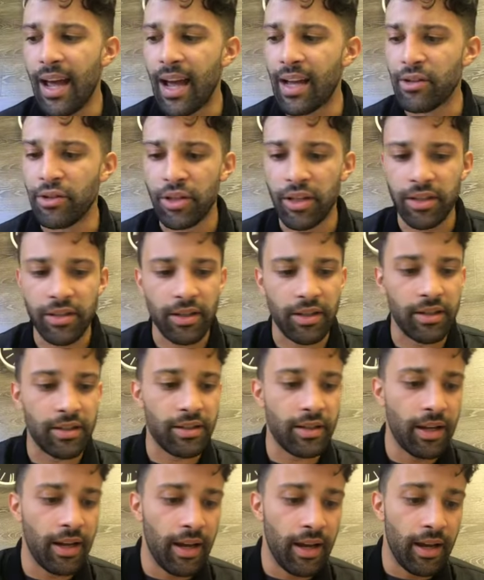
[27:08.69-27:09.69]
And
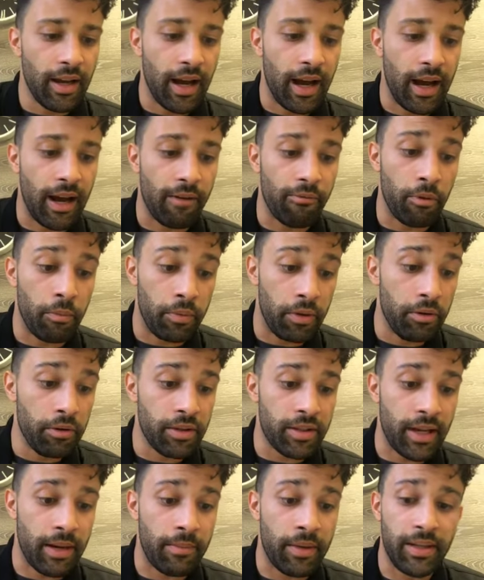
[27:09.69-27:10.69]
Jesus uh,
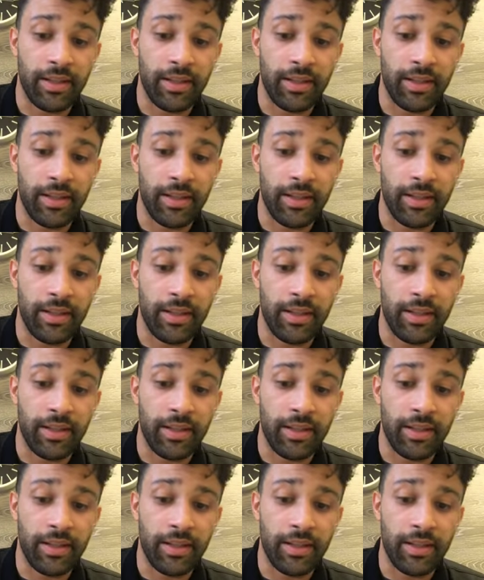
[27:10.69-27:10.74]
rebukes them.